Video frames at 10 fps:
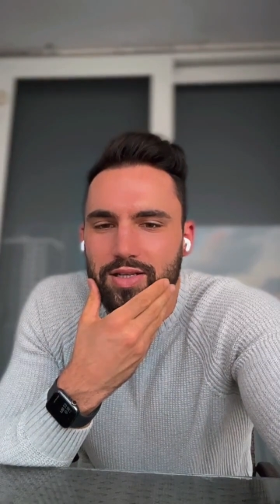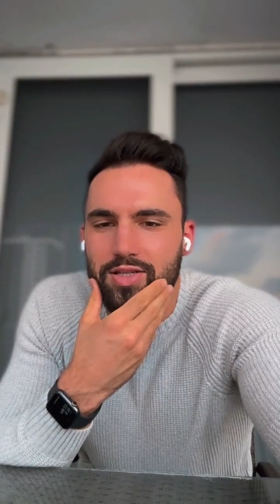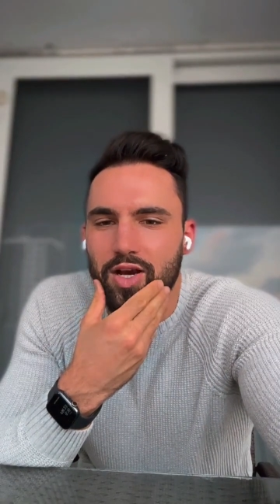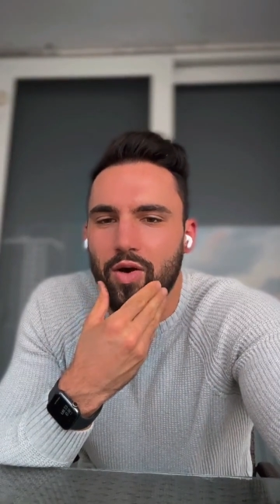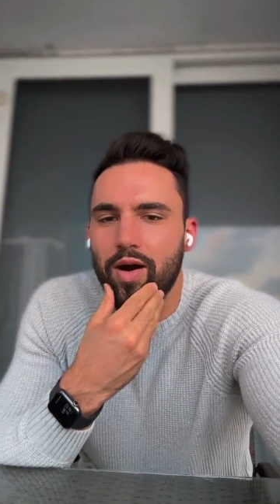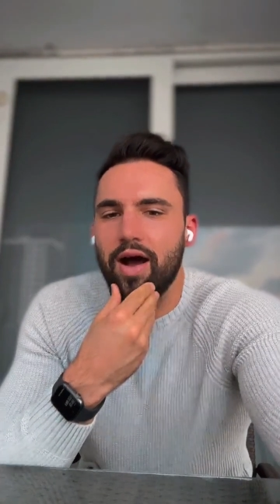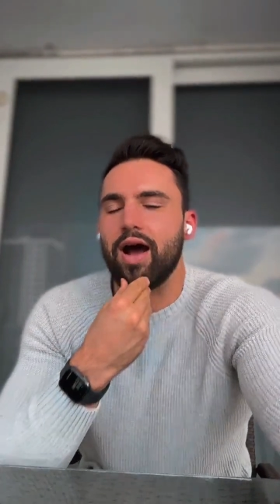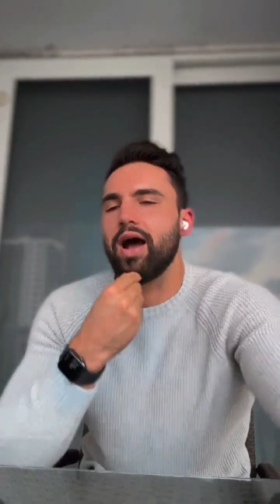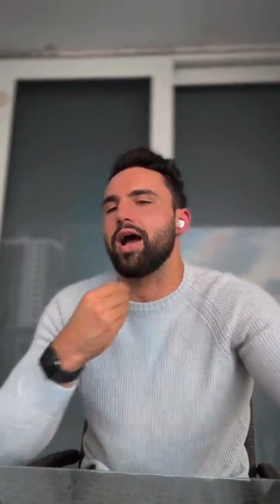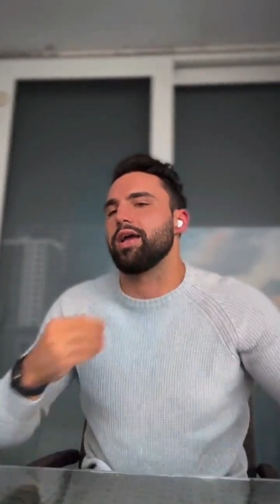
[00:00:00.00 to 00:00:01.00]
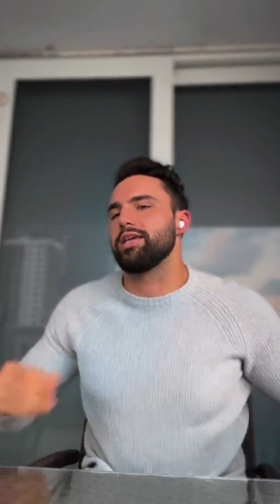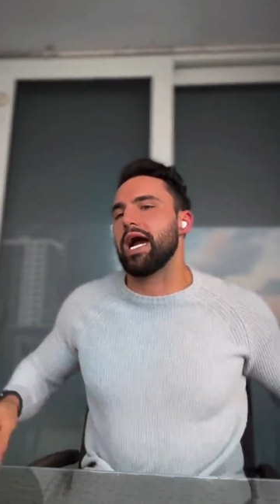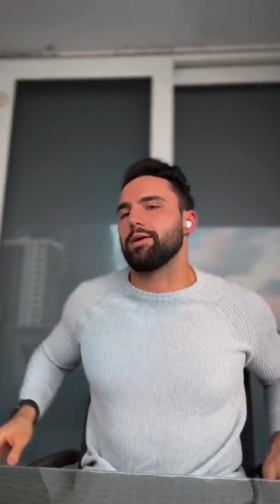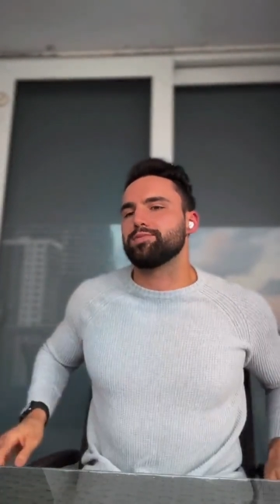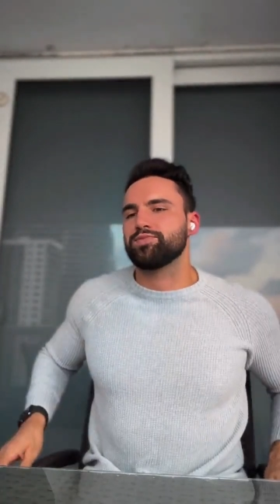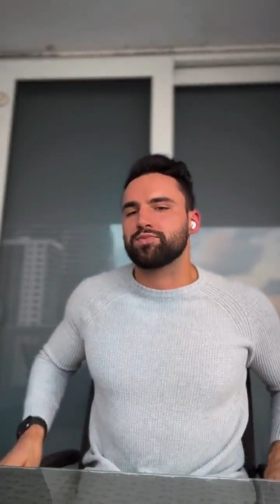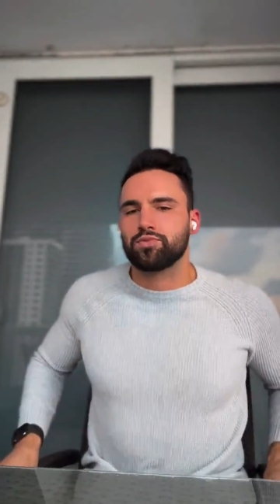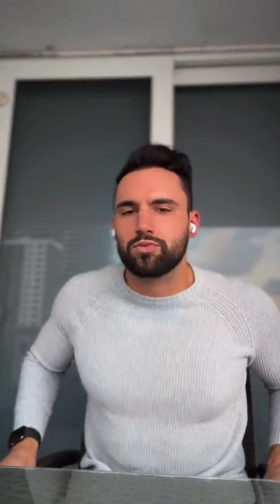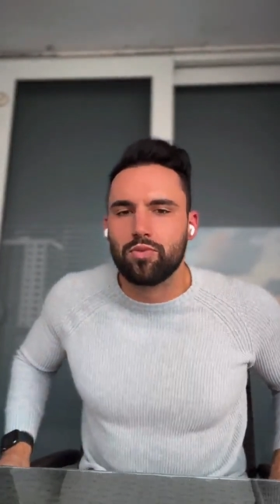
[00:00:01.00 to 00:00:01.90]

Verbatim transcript: All right, so uh, yeah.